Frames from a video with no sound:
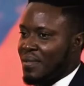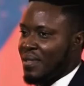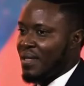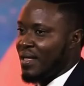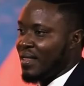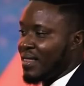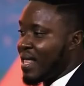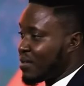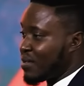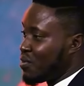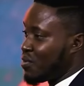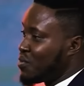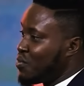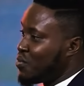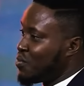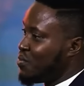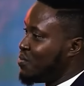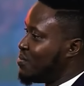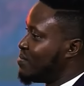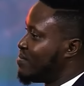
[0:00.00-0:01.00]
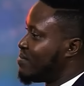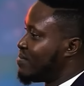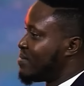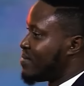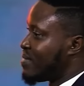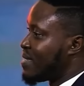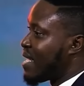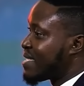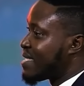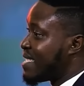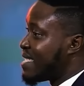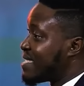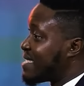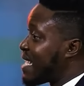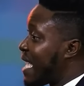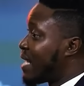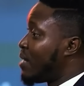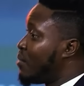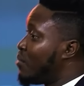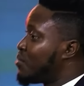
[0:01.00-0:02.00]
That's what you do. That's
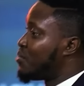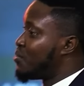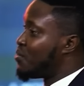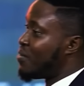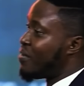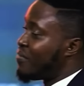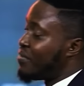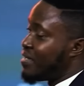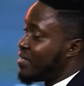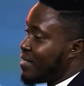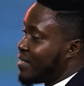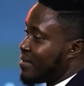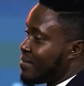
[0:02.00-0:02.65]
exactly what you do every day.